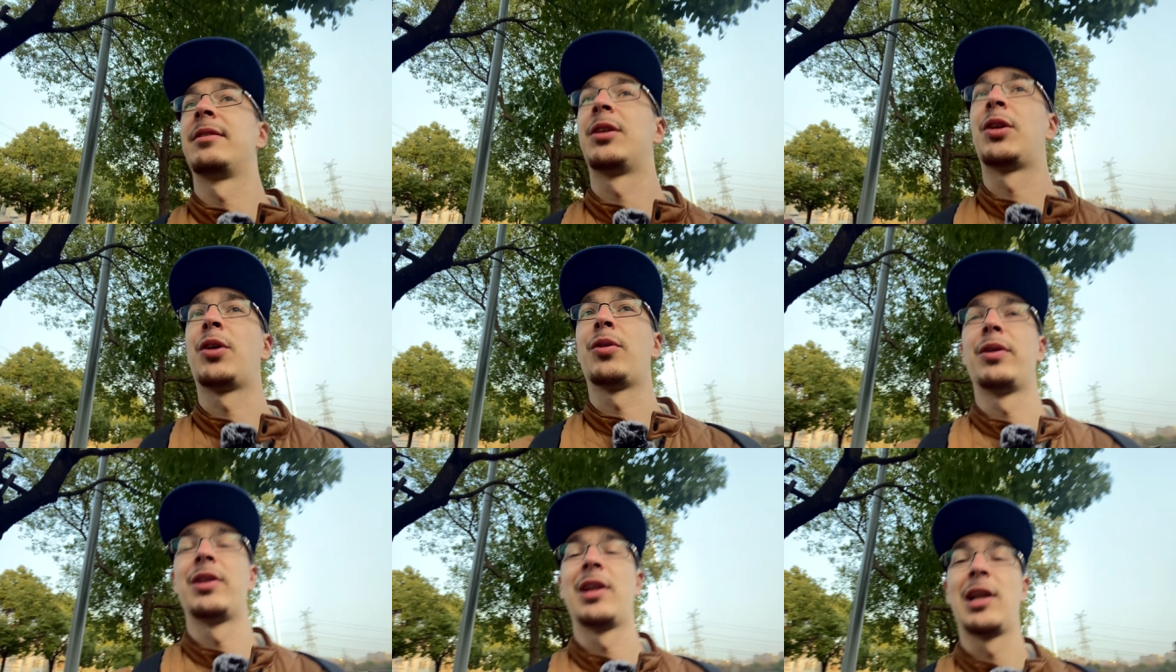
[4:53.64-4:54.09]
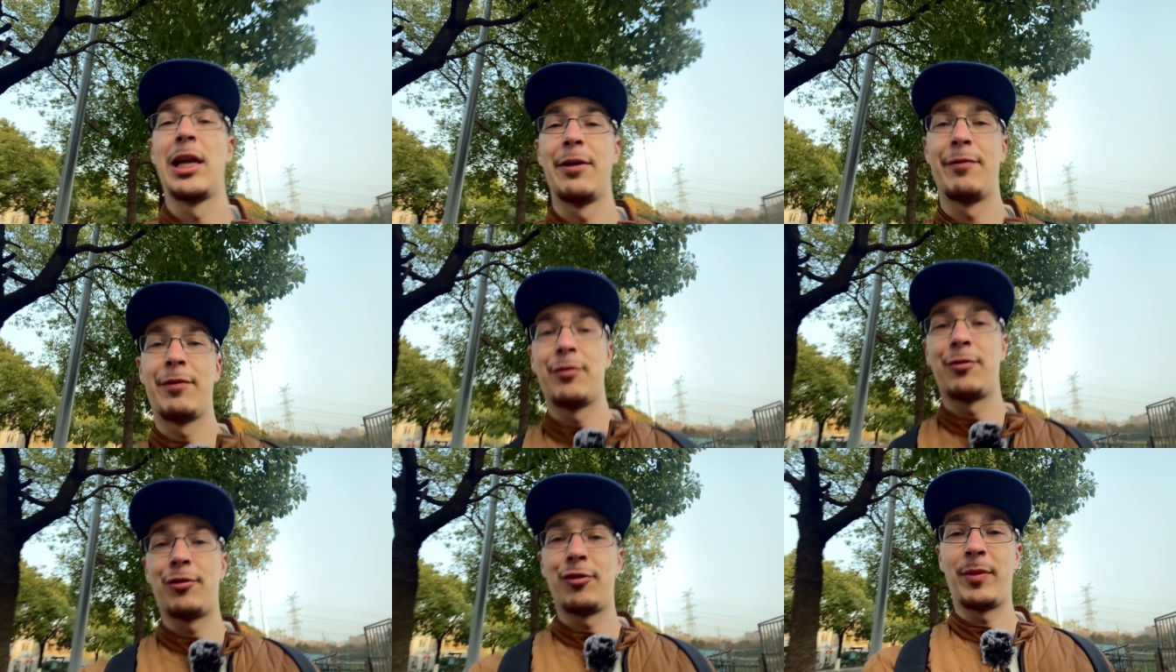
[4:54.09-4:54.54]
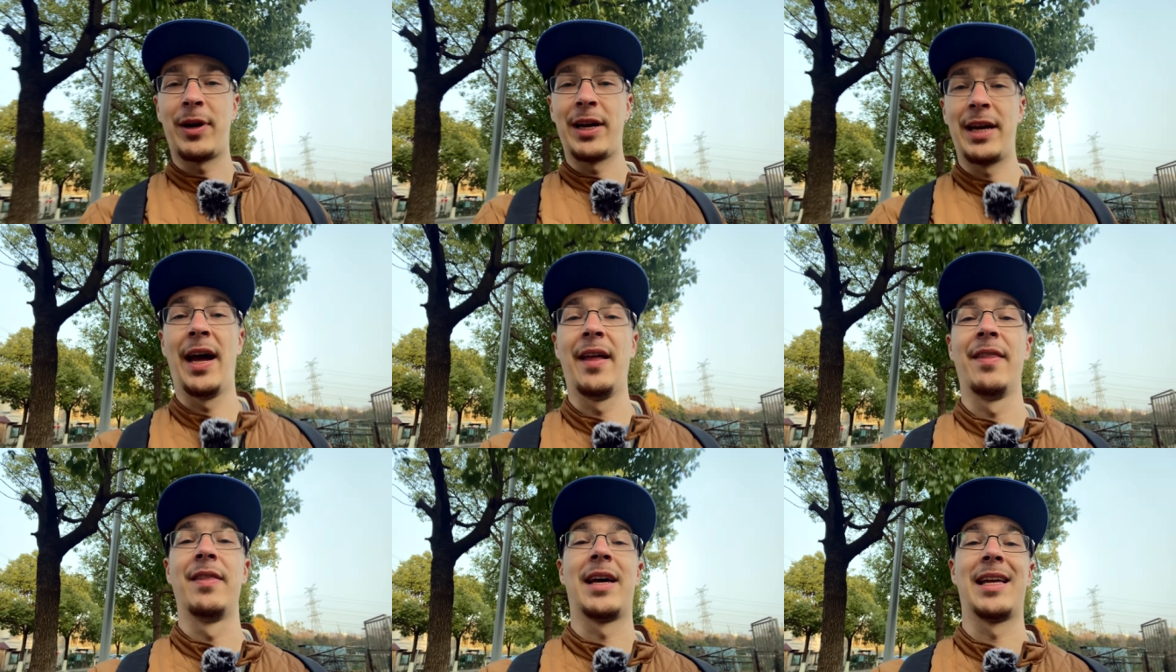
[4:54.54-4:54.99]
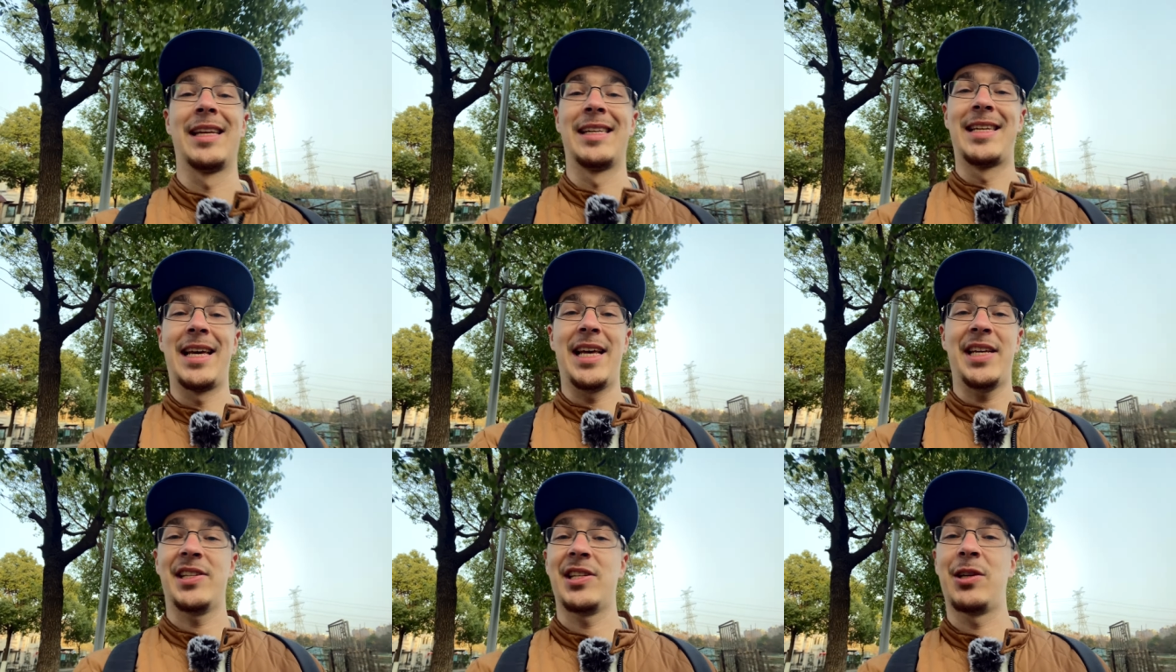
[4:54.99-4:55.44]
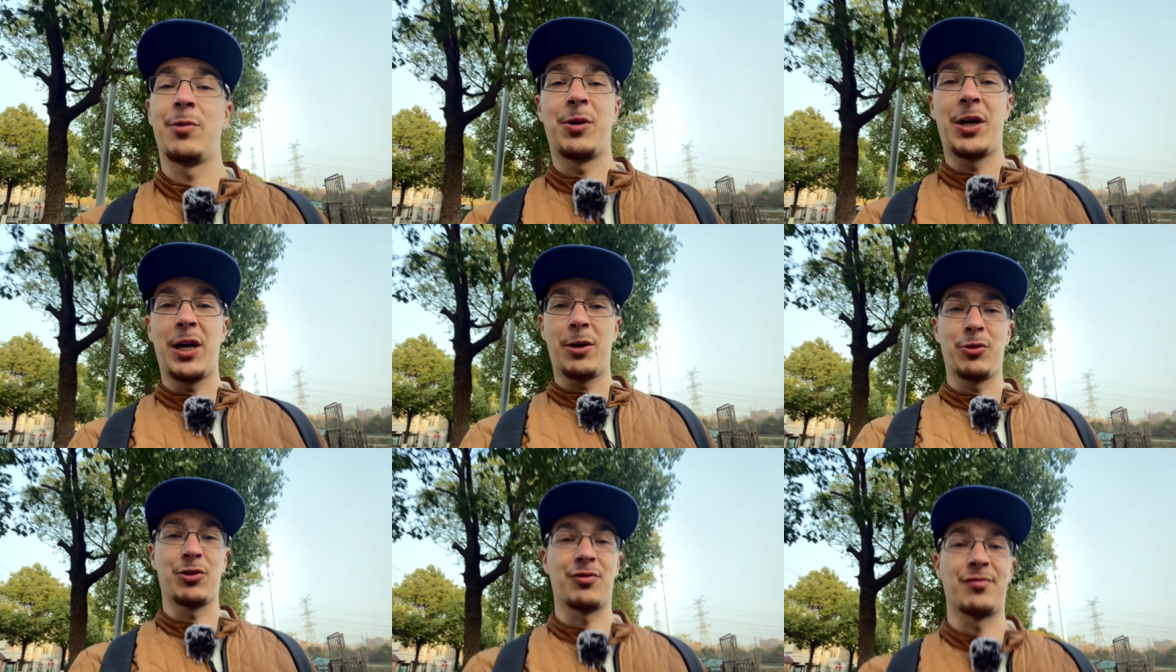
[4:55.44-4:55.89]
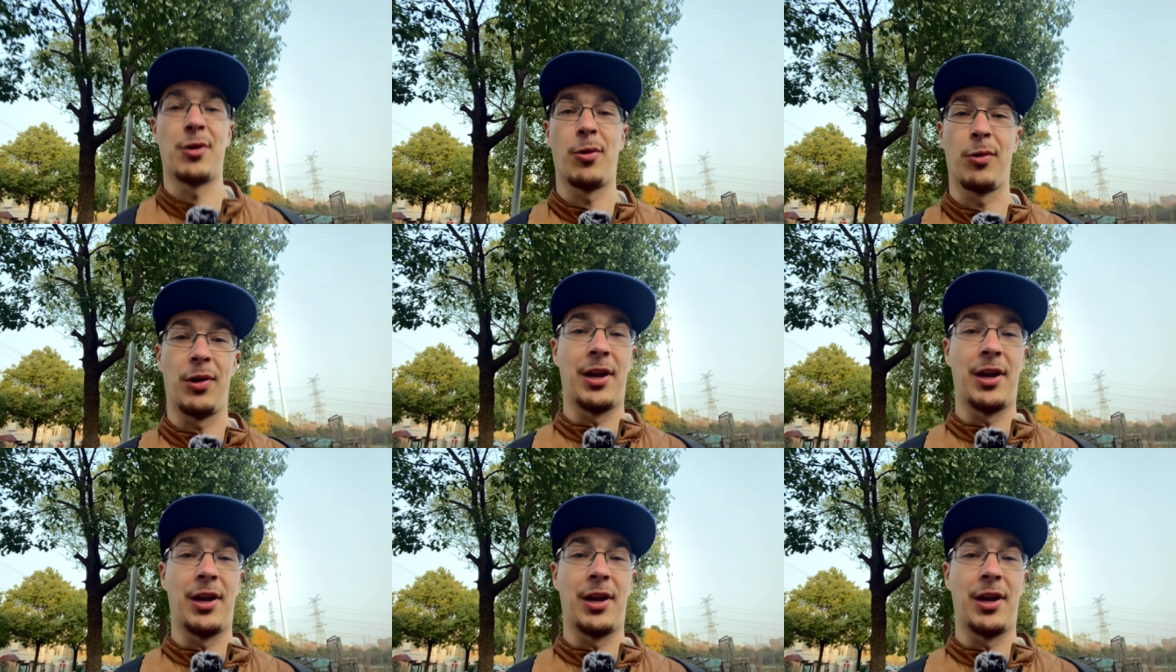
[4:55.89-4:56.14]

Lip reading: the living room I had that desk where I was rolling